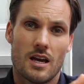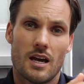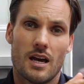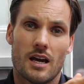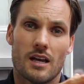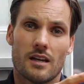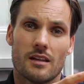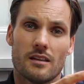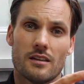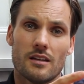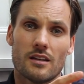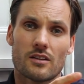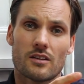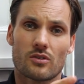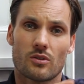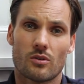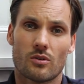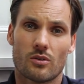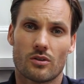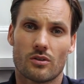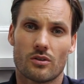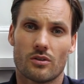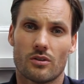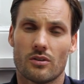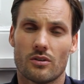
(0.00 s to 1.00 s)
and this
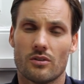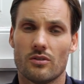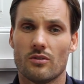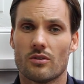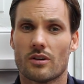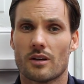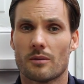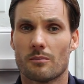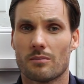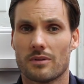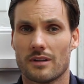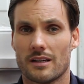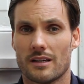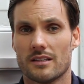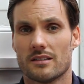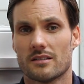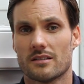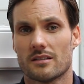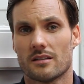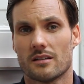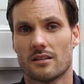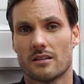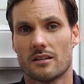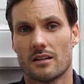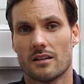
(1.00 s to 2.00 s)
order you can
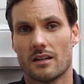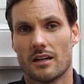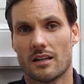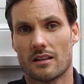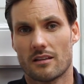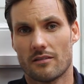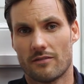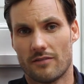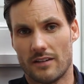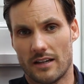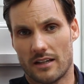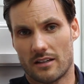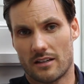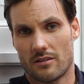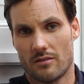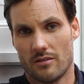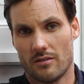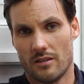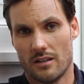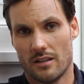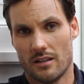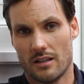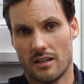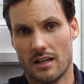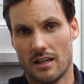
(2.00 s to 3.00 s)
place at the
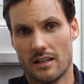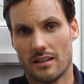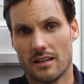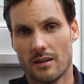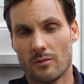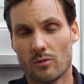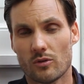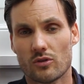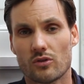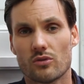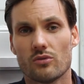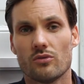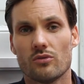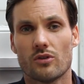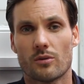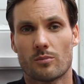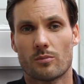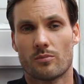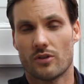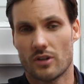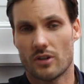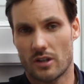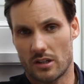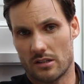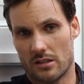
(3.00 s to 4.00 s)
factory and they will do your
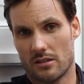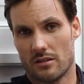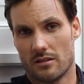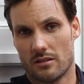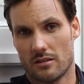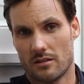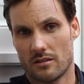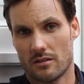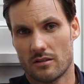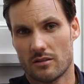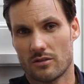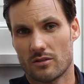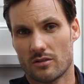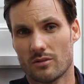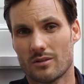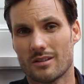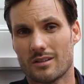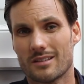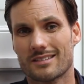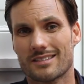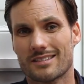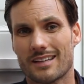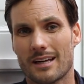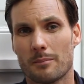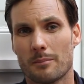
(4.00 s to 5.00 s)
production. So
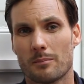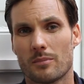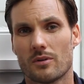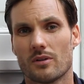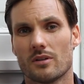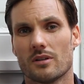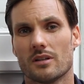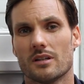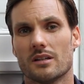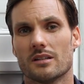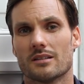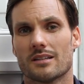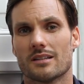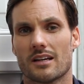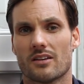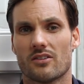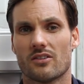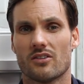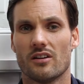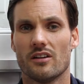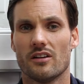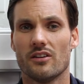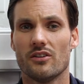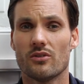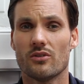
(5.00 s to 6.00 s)
this sample is
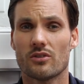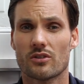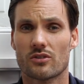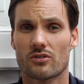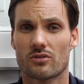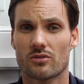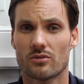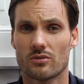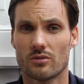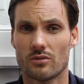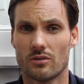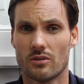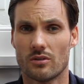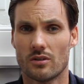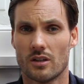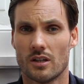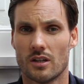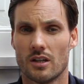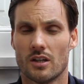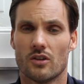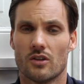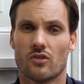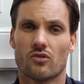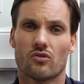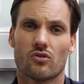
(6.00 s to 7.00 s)
actually your tool
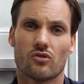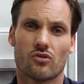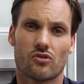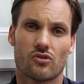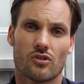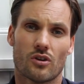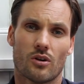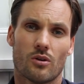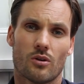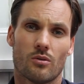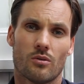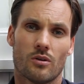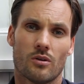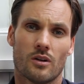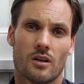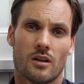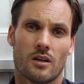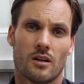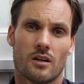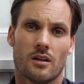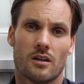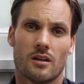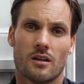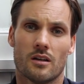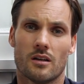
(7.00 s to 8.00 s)
to show
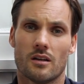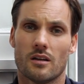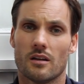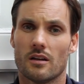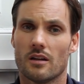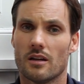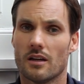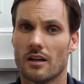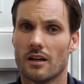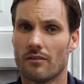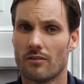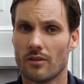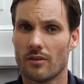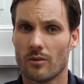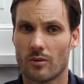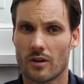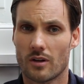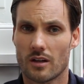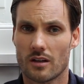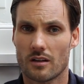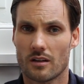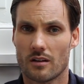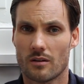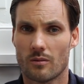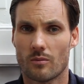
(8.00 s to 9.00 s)

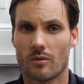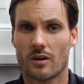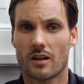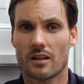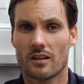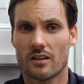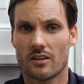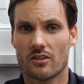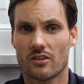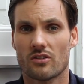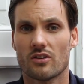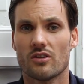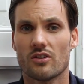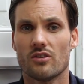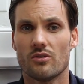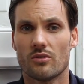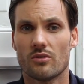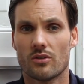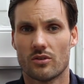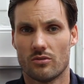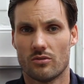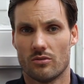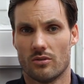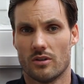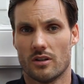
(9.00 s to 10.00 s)
everyone what it is
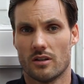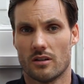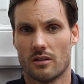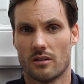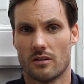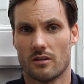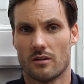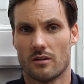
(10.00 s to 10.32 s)
you're doing.